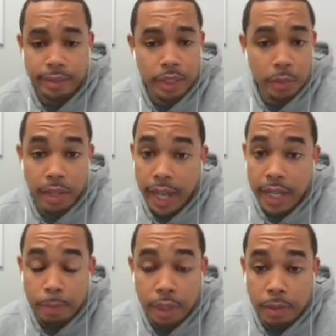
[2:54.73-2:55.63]

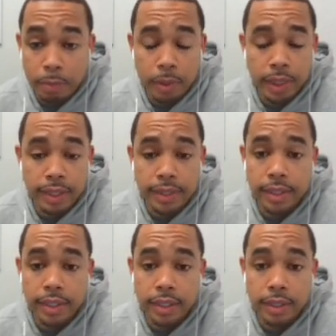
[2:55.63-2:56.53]
90 plus points
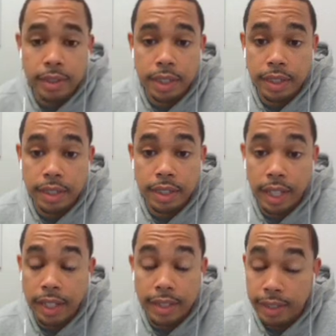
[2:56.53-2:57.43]
to this
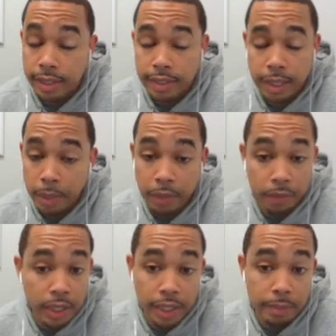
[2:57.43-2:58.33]
Connecticut Sun team that
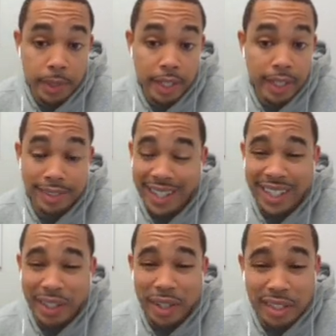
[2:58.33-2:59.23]
really is not
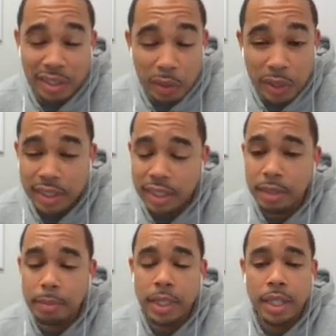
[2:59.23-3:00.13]
the greatest scoring
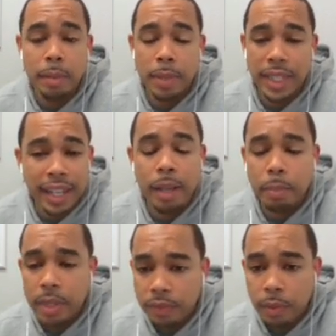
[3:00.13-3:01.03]
team, but that
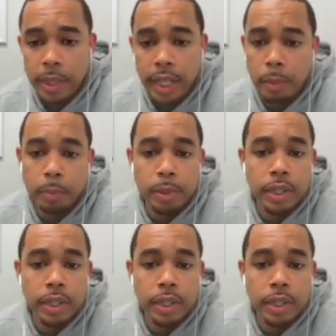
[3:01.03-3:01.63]
kept them from being able to